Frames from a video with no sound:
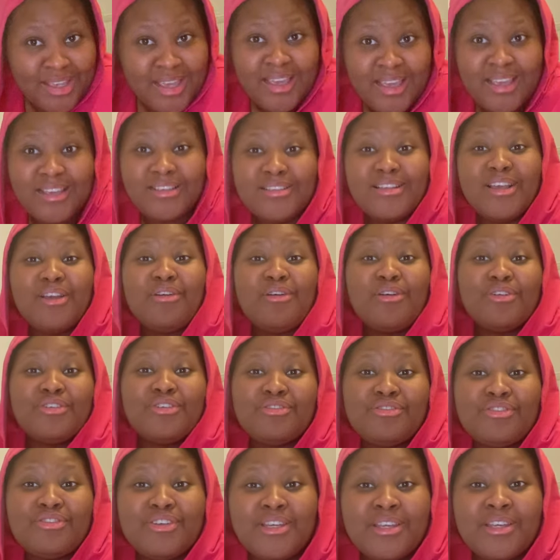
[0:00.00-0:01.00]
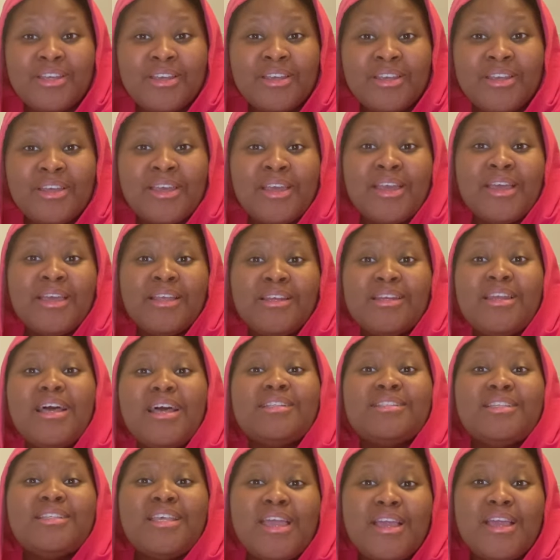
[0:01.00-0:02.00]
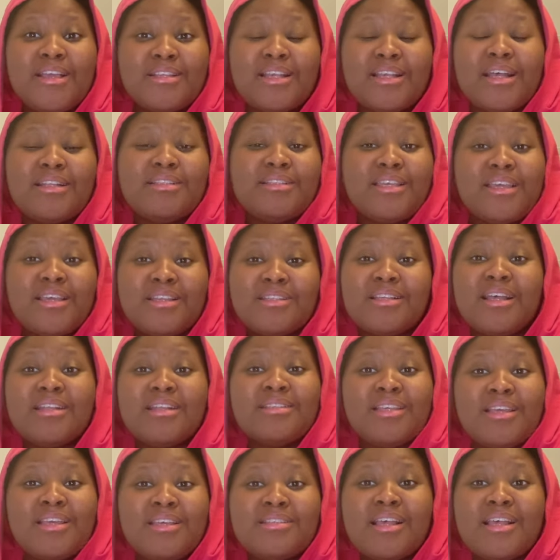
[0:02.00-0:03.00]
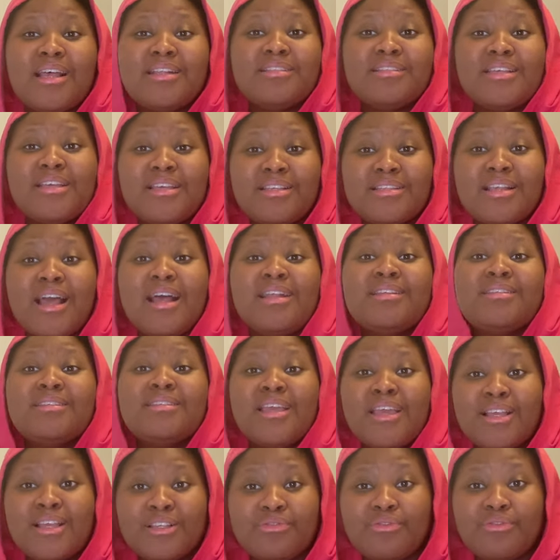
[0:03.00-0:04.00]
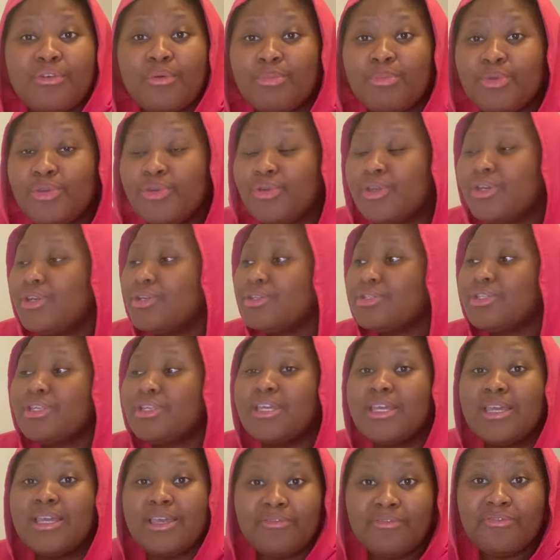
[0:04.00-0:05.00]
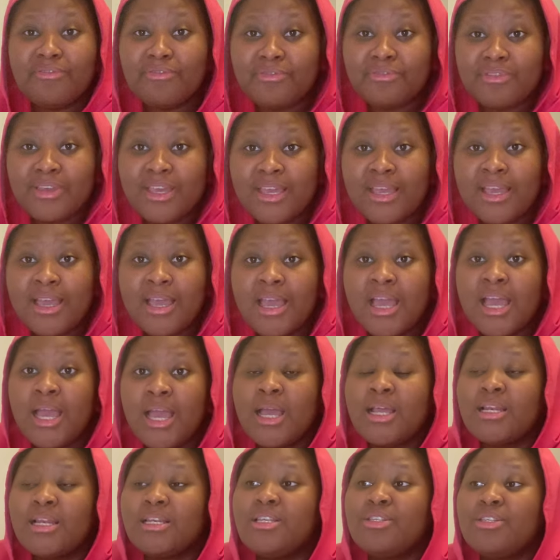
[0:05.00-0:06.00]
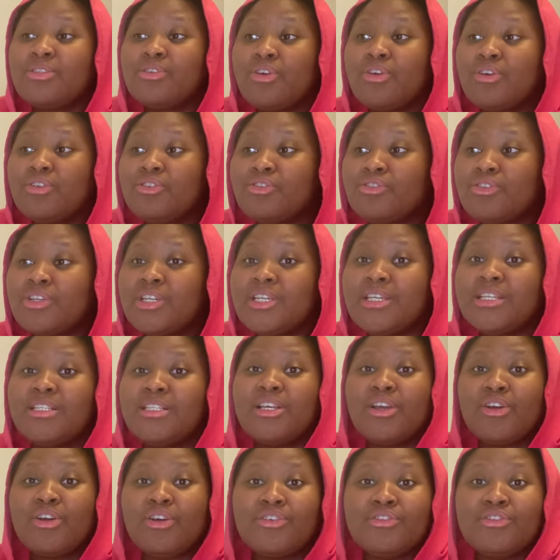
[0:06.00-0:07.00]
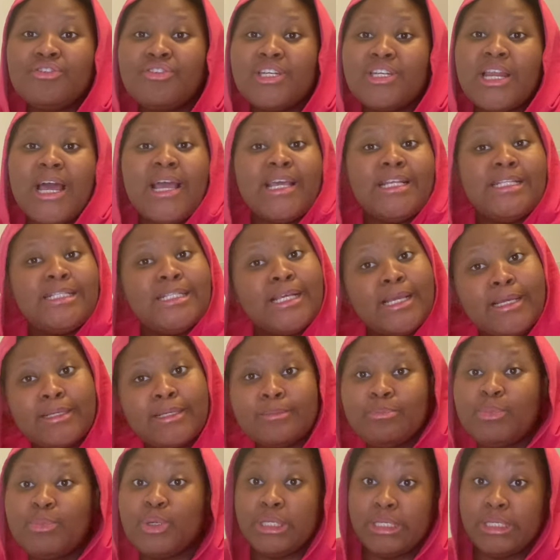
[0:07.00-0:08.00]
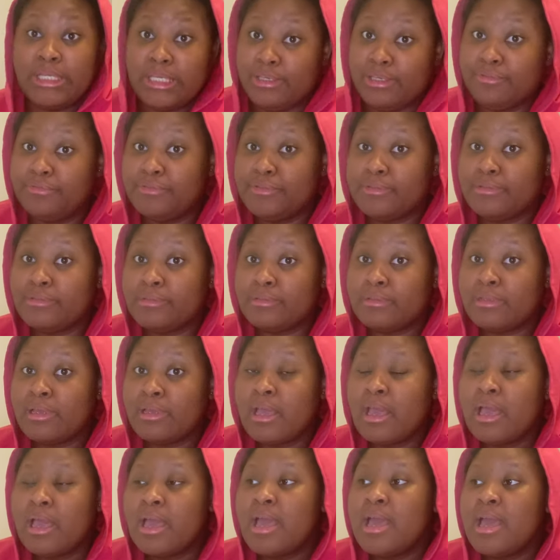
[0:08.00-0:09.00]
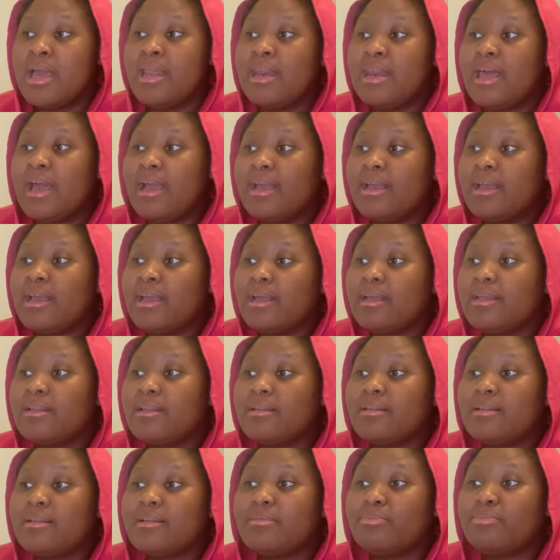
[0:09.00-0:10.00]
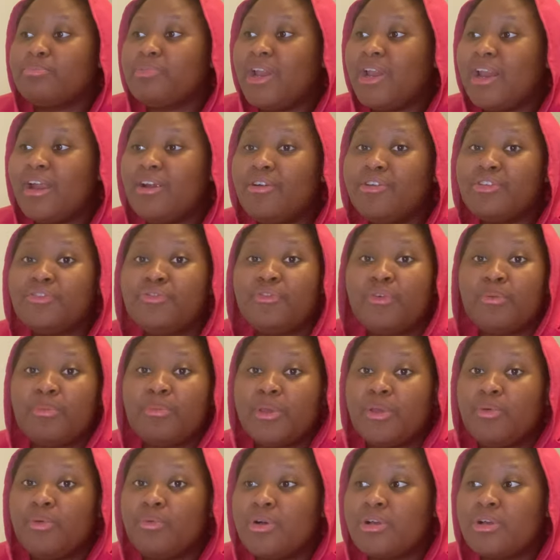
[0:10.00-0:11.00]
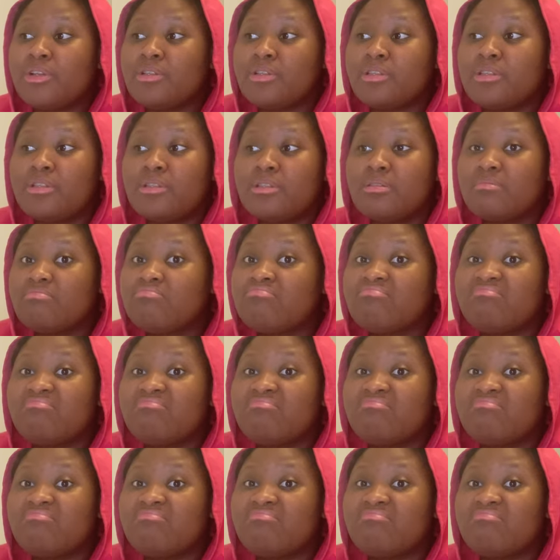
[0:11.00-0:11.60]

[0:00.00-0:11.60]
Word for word: is a country that takes and takes and takes and takes and takes from you. It doesn't give. This country is a country that it takes but it gives. Like, Belarus for me was,